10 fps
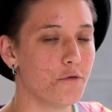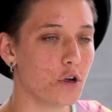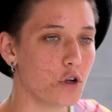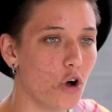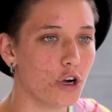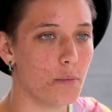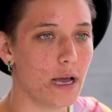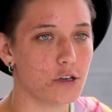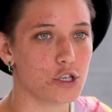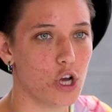forgot
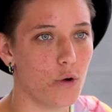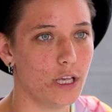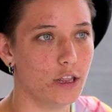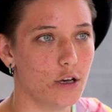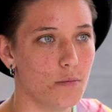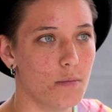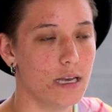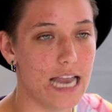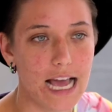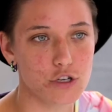about showing
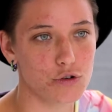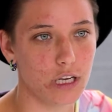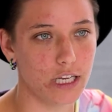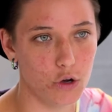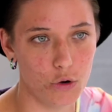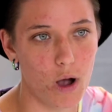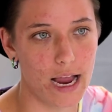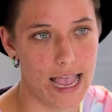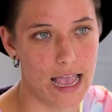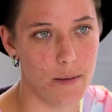them naturally who I
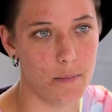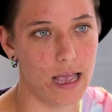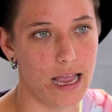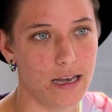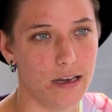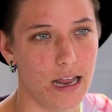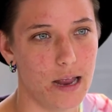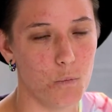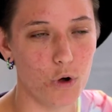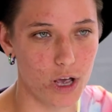am
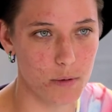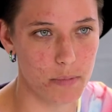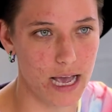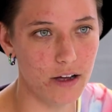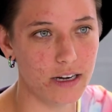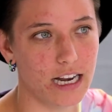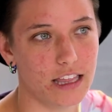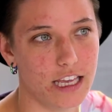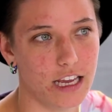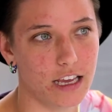and what I'm about. And I
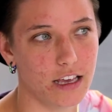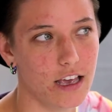think